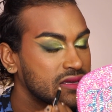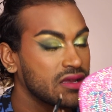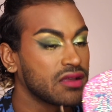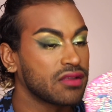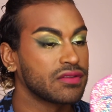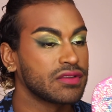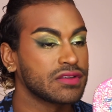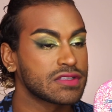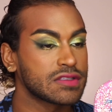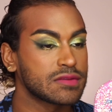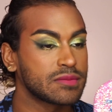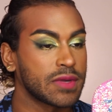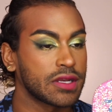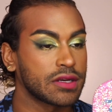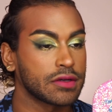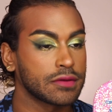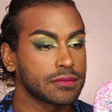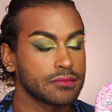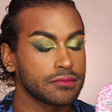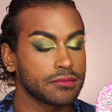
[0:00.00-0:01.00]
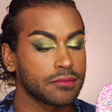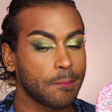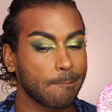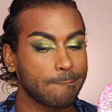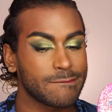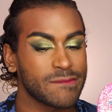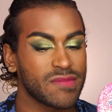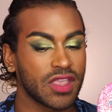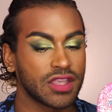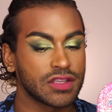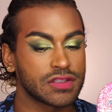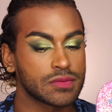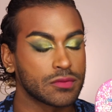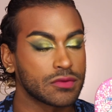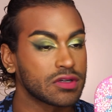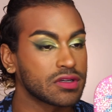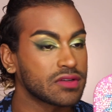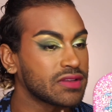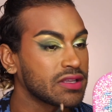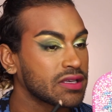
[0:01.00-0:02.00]
This is better. It's
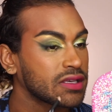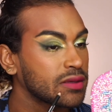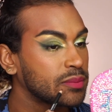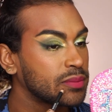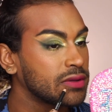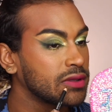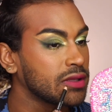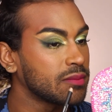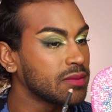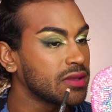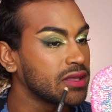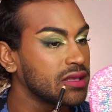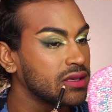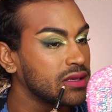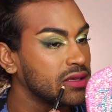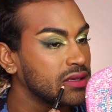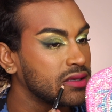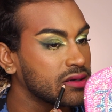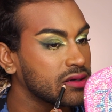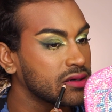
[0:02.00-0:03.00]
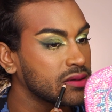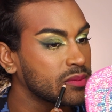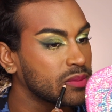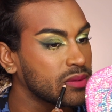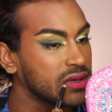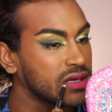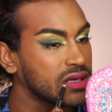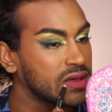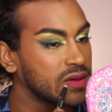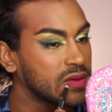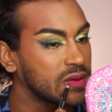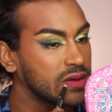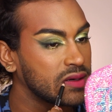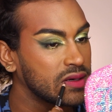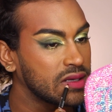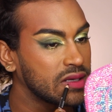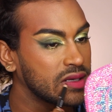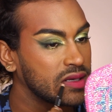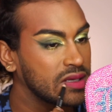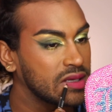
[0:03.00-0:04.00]
more of like a plummy dark
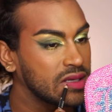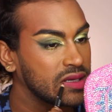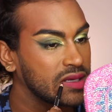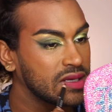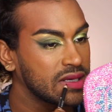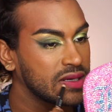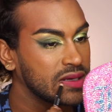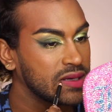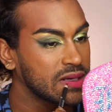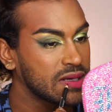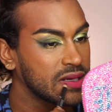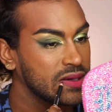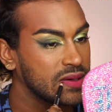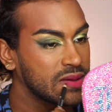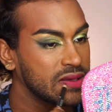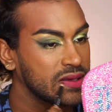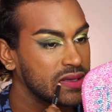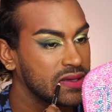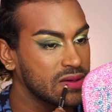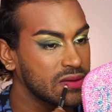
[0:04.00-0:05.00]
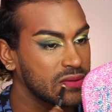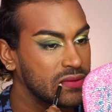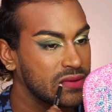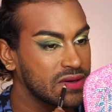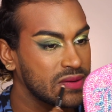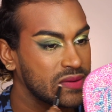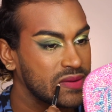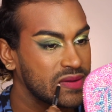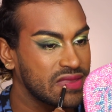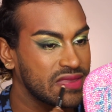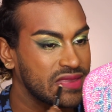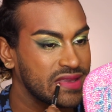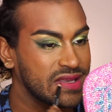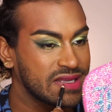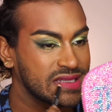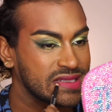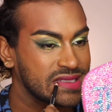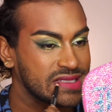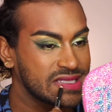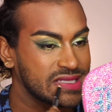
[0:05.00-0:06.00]
brown. We can work with
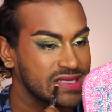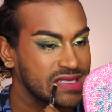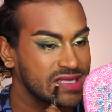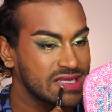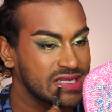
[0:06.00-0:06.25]
this.